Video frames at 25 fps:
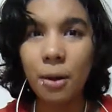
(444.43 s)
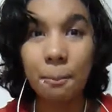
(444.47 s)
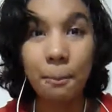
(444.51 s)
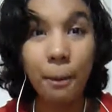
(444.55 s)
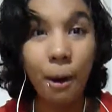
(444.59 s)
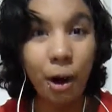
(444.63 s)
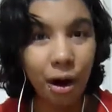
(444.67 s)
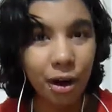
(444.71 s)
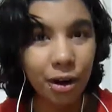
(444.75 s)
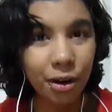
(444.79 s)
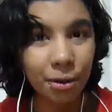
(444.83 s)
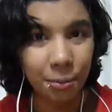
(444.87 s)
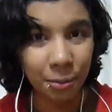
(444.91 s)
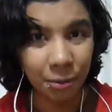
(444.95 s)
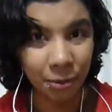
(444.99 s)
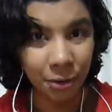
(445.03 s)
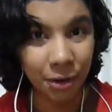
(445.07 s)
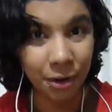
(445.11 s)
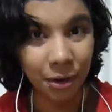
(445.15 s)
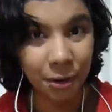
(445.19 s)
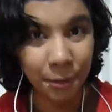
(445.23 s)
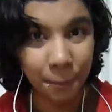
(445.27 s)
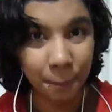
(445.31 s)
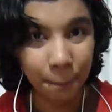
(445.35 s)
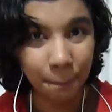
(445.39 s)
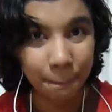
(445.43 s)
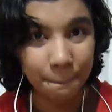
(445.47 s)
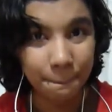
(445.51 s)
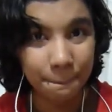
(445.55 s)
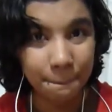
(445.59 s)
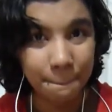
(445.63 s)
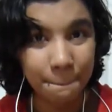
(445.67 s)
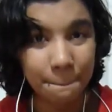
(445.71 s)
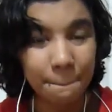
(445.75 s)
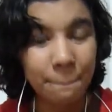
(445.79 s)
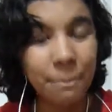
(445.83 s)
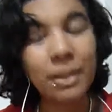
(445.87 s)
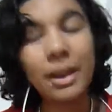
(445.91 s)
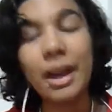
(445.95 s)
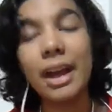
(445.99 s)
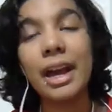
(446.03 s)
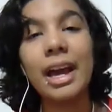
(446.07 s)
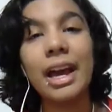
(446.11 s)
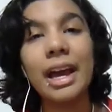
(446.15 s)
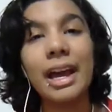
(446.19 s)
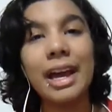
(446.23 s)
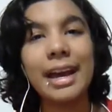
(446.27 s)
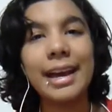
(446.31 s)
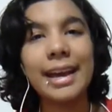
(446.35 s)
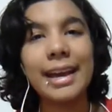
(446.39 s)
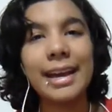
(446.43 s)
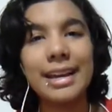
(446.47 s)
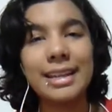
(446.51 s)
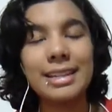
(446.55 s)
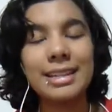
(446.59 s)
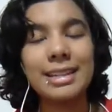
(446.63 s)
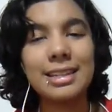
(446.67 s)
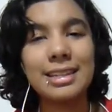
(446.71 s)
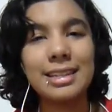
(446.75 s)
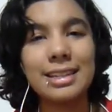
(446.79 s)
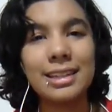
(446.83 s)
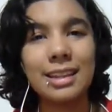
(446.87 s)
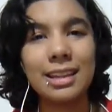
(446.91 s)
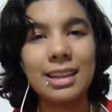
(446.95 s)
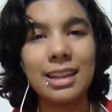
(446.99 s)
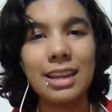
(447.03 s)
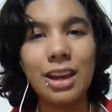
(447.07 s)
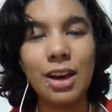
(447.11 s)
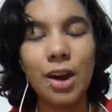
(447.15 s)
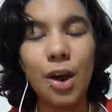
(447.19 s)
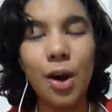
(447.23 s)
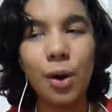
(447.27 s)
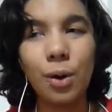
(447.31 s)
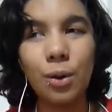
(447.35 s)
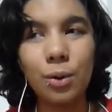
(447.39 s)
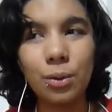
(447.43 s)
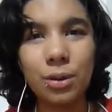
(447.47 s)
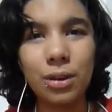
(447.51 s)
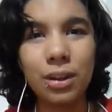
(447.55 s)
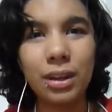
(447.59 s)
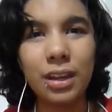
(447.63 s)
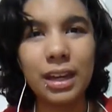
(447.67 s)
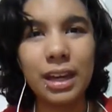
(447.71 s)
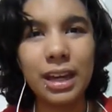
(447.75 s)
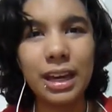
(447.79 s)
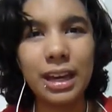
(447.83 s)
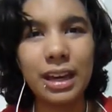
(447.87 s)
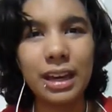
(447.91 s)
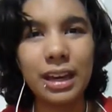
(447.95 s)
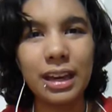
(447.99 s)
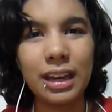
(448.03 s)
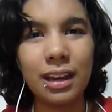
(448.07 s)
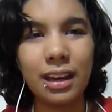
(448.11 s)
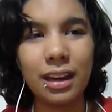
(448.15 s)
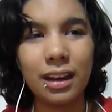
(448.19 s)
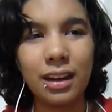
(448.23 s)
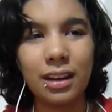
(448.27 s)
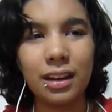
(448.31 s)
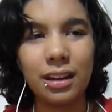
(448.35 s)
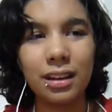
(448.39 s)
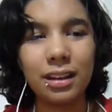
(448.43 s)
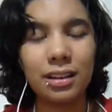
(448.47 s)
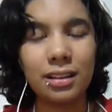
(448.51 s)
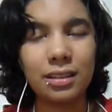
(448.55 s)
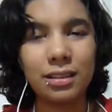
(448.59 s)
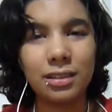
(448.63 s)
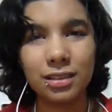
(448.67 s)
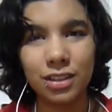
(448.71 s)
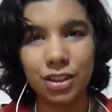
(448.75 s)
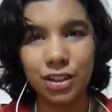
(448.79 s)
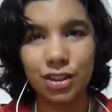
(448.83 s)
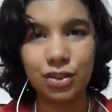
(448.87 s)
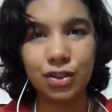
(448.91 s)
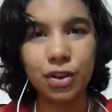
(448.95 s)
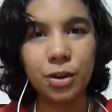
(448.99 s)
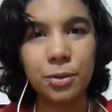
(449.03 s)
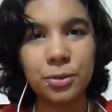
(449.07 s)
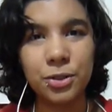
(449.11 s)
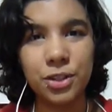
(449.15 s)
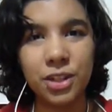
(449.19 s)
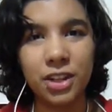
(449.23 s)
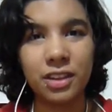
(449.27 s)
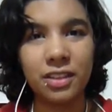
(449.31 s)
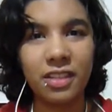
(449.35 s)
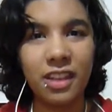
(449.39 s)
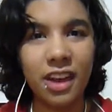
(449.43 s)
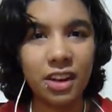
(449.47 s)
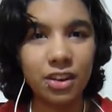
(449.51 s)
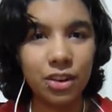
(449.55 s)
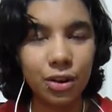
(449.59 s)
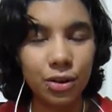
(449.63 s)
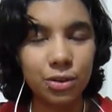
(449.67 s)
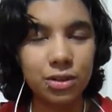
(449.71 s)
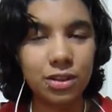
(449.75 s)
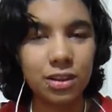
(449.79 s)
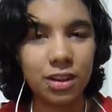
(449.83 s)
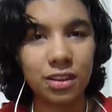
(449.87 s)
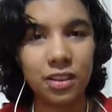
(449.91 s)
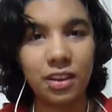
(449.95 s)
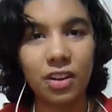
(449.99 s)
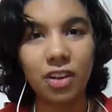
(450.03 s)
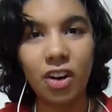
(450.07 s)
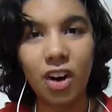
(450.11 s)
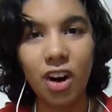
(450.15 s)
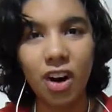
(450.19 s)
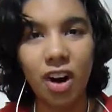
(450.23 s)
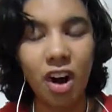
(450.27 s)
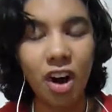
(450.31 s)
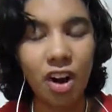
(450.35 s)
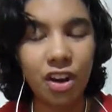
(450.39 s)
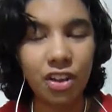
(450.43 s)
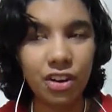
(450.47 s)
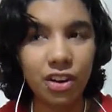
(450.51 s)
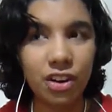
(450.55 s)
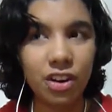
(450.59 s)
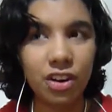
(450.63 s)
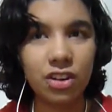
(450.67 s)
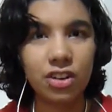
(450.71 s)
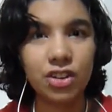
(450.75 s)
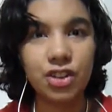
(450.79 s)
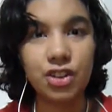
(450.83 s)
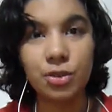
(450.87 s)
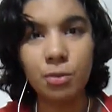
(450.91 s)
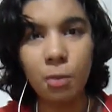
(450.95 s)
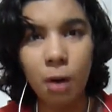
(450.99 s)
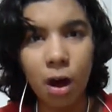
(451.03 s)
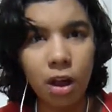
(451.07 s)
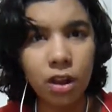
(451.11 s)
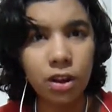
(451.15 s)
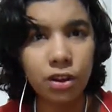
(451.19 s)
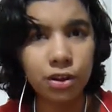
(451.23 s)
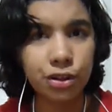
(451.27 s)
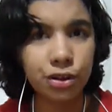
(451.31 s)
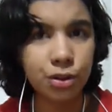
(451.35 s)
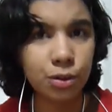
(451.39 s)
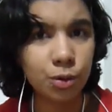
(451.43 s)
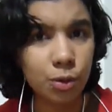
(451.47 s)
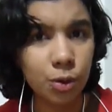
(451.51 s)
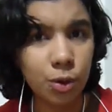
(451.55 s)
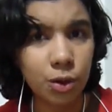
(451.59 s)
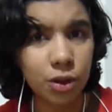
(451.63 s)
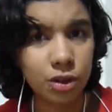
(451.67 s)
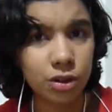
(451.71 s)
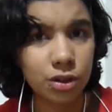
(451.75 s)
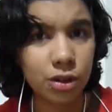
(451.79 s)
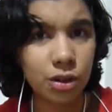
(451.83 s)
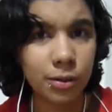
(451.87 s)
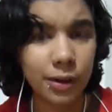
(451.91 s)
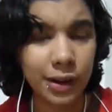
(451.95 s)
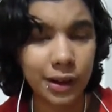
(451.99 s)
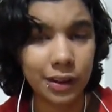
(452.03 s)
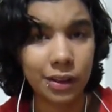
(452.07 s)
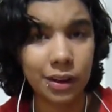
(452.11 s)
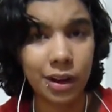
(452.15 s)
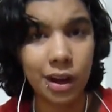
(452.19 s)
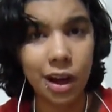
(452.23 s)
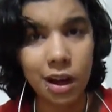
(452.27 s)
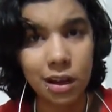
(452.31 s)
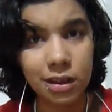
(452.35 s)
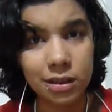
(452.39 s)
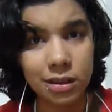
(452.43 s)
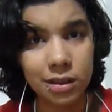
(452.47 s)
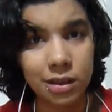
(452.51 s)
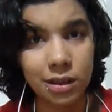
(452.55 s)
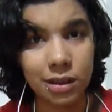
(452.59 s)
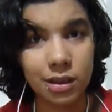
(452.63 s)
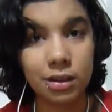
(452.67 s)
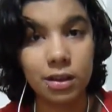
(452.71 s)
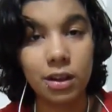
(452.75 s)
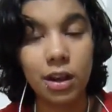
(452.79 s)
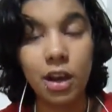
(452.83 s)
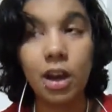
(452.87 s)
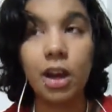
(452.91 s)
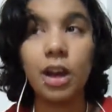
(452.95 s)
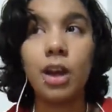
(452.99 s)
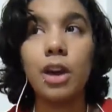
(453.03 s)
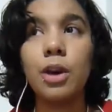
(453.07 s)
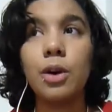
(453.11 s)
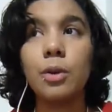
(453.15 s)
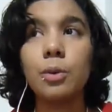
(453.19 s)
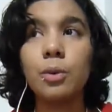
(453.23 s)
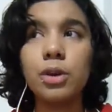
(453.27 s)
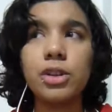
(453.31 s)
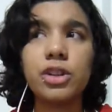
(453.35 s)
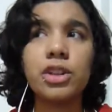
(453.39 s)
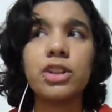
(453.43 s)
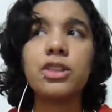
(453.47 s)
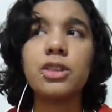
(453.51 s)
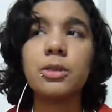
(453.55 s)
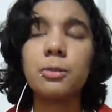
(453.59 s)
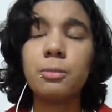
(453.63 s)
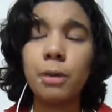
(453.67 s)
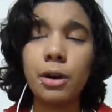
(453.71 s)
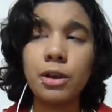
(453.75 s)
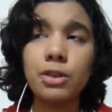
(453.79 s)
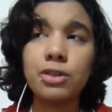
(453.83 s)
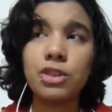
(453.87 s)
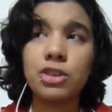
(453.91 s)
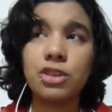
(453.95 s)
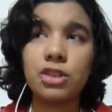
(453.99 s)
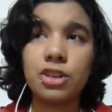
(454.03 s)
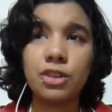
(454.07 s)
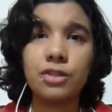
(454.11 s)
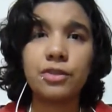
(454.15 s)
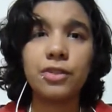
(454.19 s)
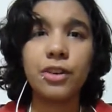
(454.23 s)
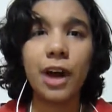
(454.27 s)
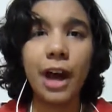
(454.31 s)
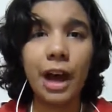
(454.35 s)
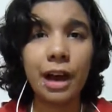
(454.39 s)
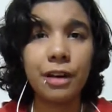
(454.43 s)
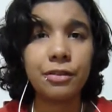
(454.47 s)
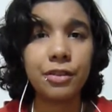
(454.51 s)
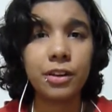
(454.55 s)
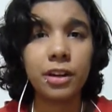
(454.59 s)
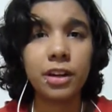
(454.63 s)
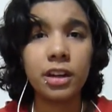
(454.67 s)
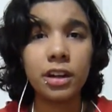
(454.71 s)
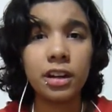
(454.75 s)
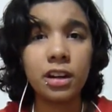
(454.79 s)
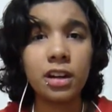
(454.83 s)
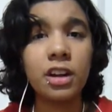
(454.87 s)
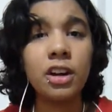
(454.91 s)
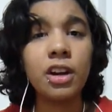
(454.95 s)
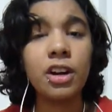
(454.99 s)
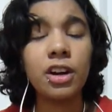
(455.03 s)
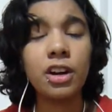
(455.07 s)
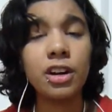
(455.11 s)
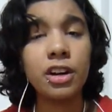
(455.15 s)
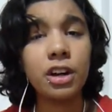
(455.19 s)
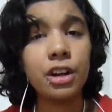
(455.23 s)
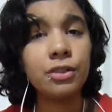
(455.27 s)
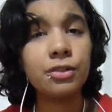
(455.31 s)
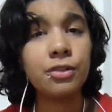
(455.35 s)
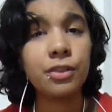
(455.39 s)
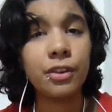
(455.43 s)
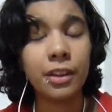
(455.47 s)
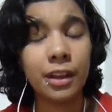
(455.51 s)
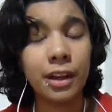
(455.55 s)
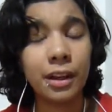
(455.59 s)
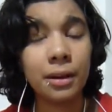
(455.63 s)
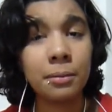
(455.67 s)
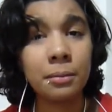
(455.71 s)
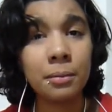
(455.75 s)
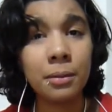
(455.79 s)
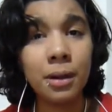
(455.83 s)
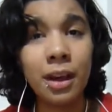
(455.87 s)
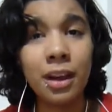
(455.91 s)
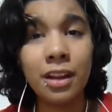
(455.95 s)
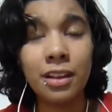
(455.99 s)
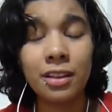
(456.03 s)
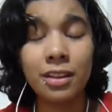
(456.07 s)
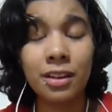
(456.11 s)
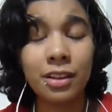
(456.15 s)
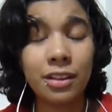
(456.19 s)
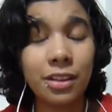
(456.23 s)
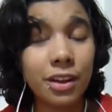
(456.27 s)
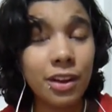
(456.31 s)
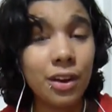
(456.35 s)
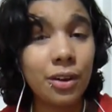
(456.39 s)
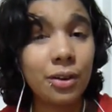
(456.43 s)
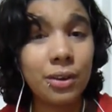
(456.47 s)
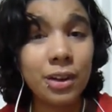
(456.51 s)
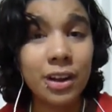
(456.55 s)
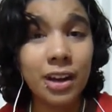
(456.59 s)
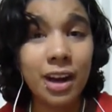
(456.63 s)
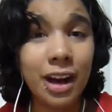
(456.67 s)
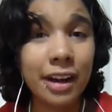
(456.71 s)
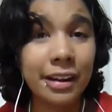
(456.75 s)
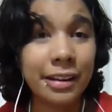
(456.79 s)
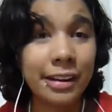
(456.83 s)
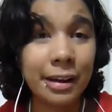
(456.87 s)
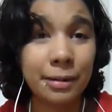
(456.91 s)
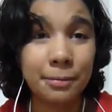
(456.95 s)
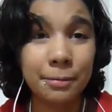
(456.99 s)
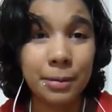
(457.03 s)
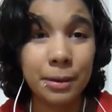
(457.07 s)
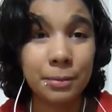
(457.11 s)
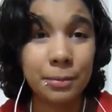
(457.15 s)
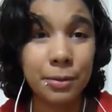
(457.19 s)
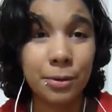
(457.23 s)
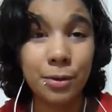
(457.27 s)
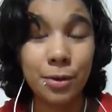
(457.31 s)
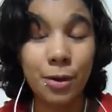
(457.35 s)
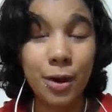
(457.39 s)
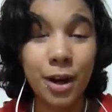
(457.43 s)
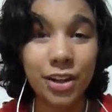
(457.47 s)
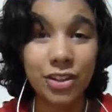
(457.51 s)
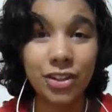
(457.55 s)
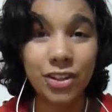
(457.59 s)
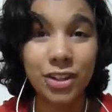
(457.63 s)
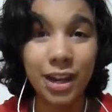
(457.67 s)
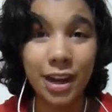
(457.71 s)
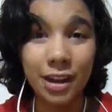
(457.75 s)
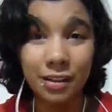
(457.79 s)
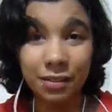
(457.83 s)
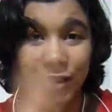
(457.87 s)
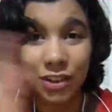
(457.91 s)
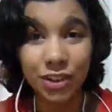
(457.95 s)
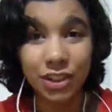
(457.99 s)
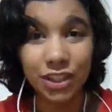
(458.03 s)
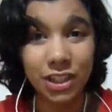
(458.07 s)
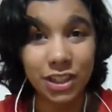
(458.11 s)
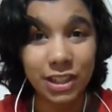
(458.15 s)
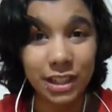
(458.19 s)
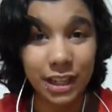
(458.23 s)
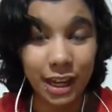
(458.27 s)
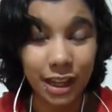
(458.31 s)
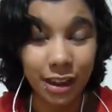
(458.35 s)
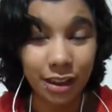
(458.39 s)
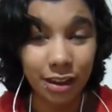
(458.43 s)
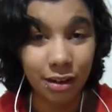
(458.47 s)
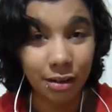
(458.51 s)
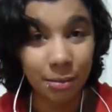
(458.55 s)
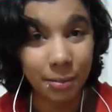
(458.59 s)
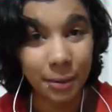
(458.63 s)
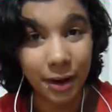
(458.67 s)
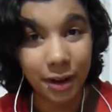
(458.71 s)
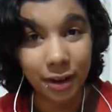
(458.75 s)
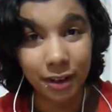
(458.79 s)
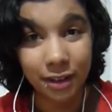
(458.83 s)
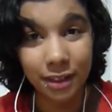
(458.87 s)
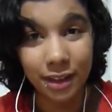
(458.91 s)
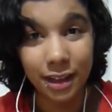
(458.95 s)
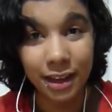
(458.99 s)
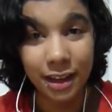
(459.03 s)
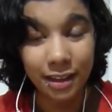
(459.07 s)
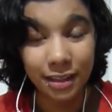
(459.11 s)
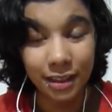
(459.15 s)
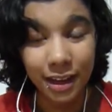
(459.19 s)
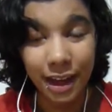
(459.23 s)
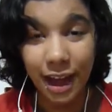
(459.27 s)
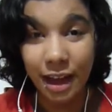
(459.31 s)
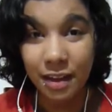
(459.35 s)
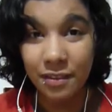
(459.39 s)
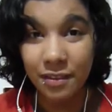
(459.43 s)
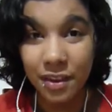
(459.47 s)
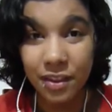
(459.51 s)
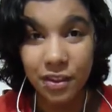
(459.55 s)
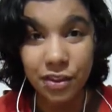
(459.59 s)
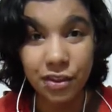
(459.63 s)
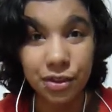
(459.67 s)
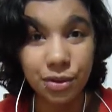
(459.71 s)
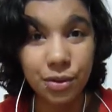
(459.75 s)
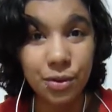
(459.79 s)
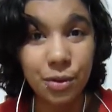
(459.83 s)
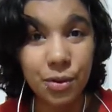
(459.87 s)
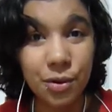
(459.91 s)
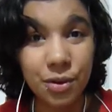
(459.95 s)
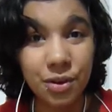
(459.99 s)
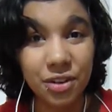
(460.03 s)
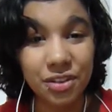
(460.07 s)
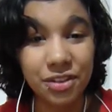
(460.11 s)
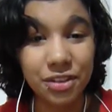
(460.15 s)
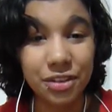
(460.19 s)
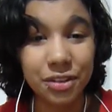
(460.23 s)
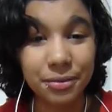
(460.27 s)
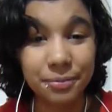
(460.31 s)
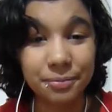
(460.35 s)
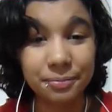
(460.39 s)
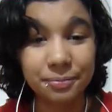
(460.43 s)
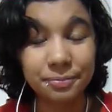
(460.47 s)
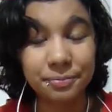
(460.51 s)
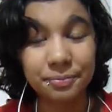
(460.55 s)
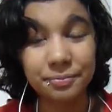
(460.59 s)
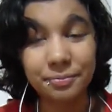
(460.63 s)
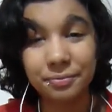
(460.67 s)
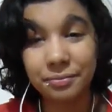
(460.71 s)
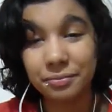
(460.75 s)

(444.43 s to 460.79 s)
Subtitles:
On Pottermore, it's the only description that notes that there are other smaller schools around the continent, which I suppose is good for Africa. Good for them. They're the only goddamn people who actually have their shit together, apparently, and they have other schools.